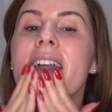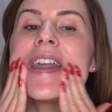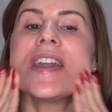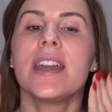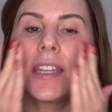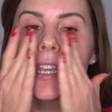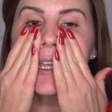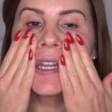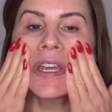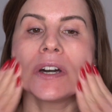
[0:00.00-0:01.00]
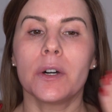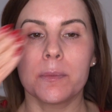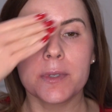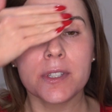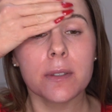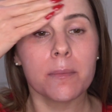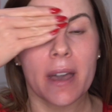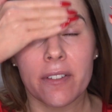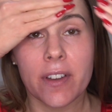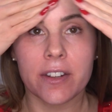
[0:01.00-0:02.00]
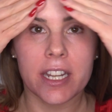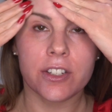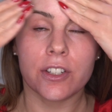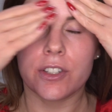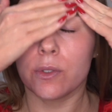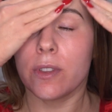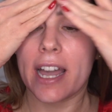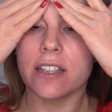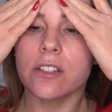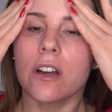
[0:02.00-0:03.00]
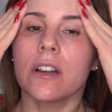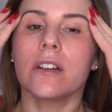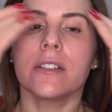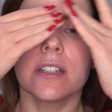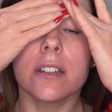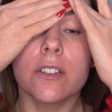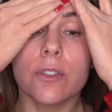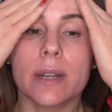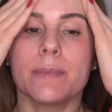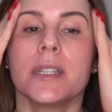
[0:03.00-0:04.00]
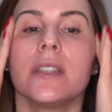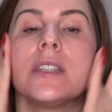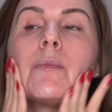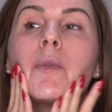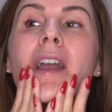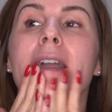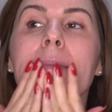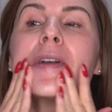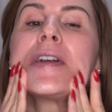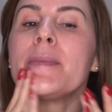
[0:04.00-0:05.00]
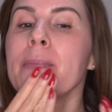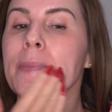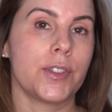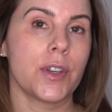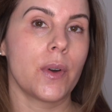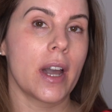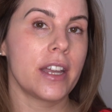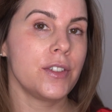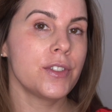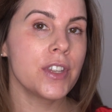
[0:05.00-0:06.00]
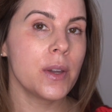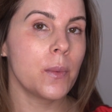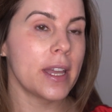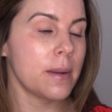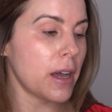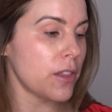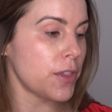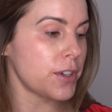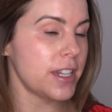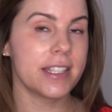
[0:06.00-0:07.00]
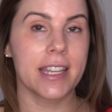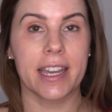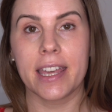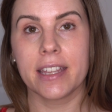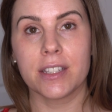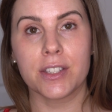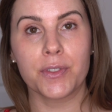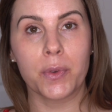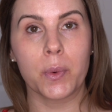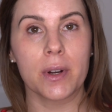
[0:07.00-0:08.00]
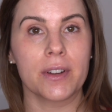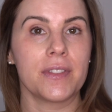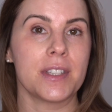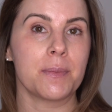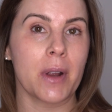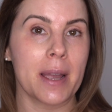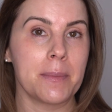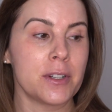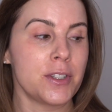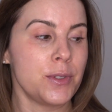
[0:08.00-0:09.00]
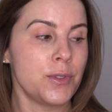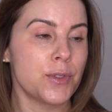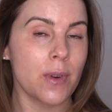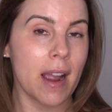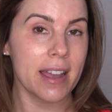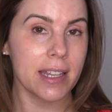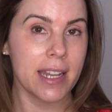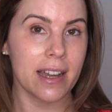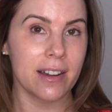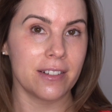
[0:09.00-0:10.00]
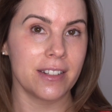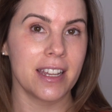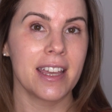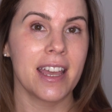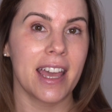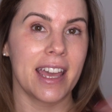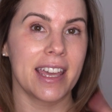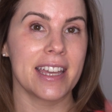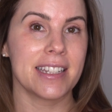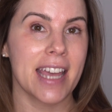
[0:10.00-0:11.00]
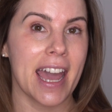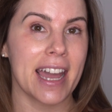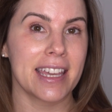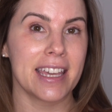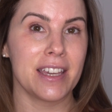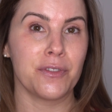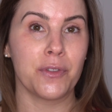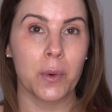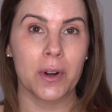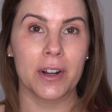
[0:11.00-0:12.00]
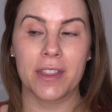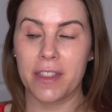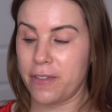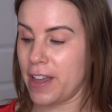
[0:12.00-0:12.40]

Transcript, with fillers: and it helps my foundation to last longer to grip to this primer. So I usually wait about 30 seconds for this primer to dry down and get tacky for the